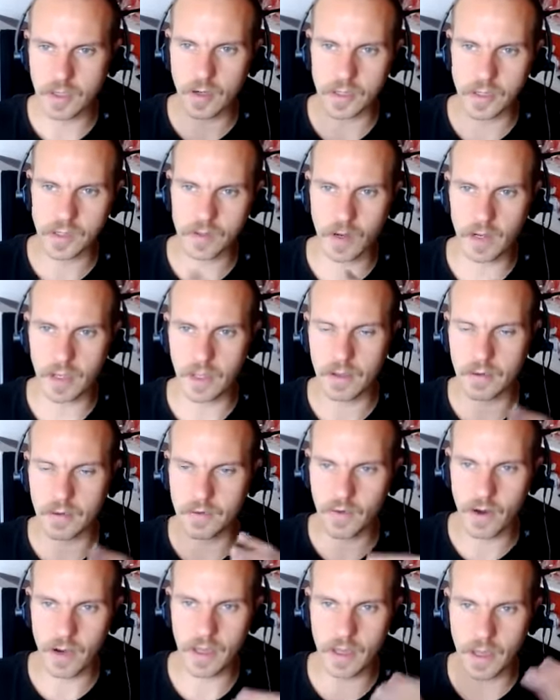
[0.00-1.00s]
during
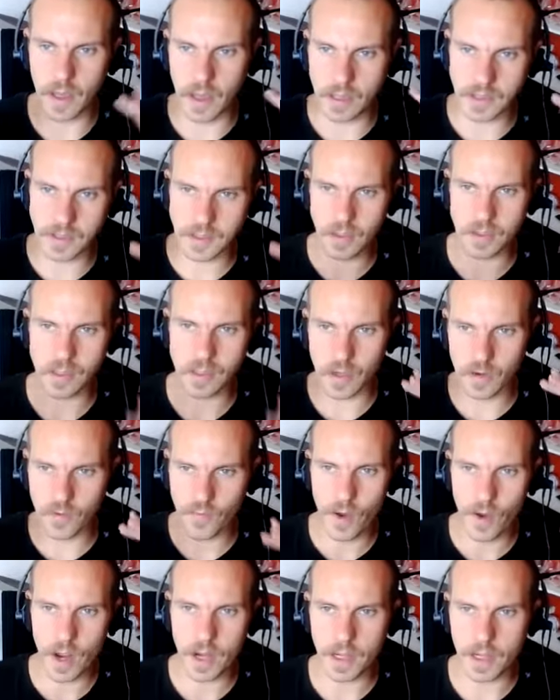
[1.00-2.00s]
training, unstructured
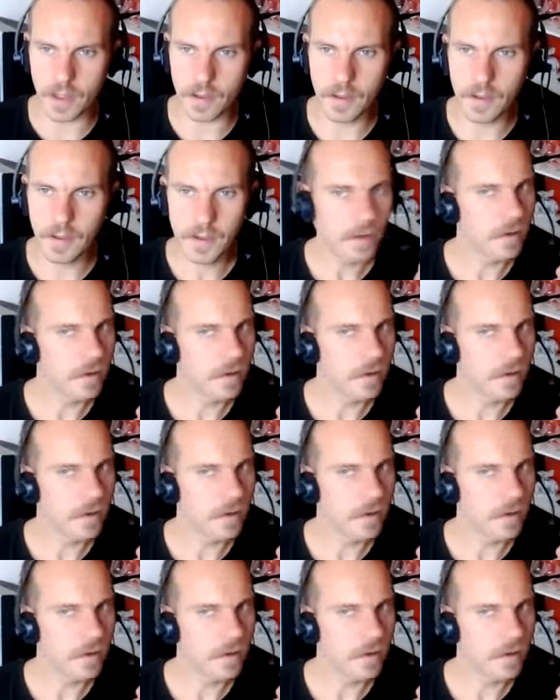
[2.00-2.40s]
training,